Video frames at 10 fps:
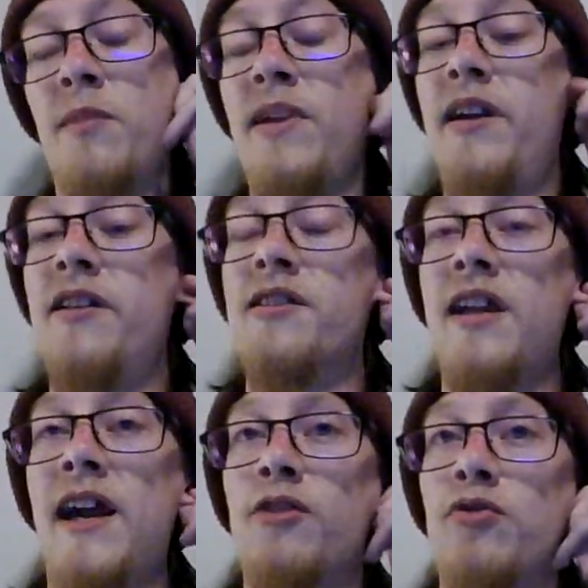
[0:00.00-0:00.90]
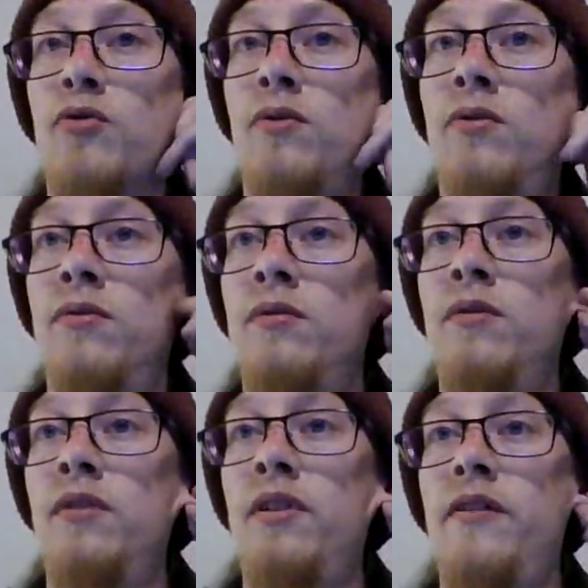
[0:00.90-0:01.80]
I mean, it is natural
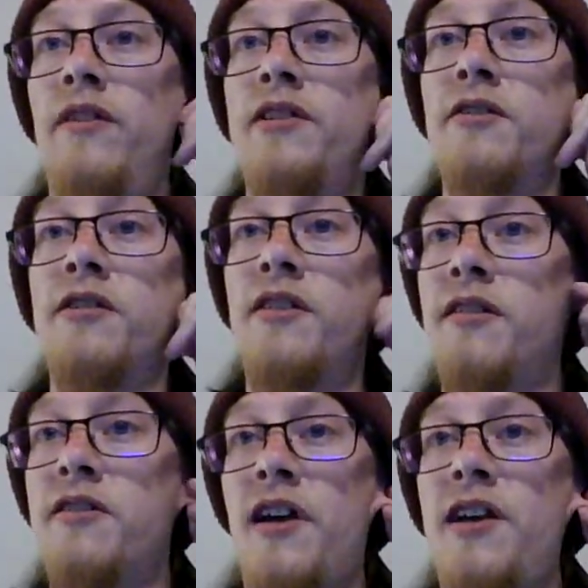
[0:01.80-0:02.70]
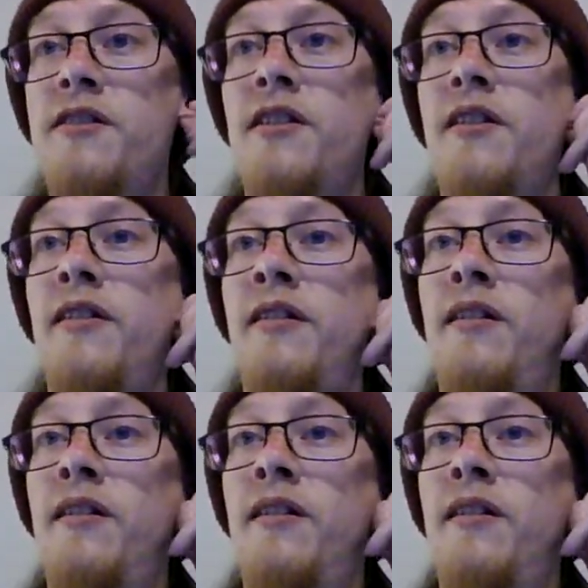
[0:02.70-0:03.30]
unless you're synthesizing.